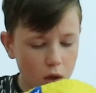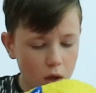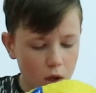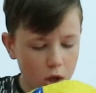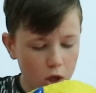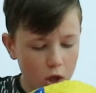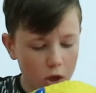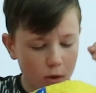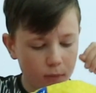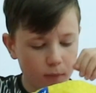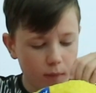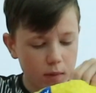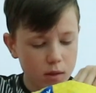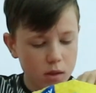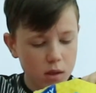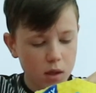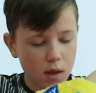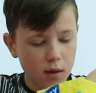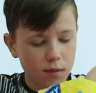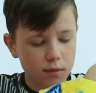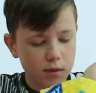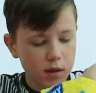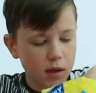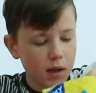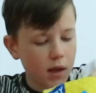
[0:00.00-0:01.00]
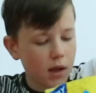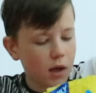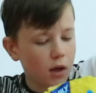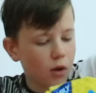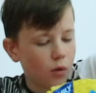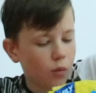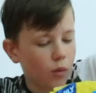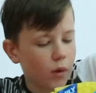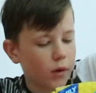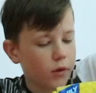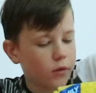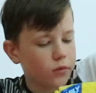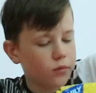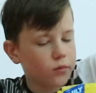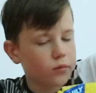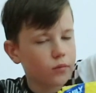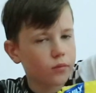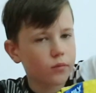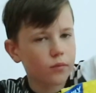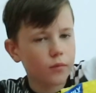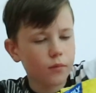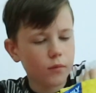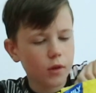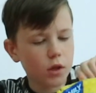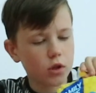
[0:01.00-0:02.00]
Um, let's give the yellow one
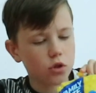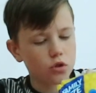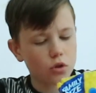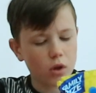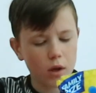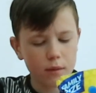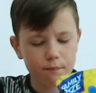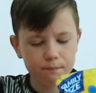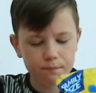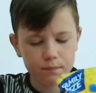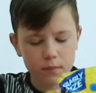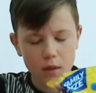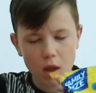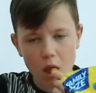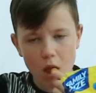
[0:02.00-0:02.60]
a try.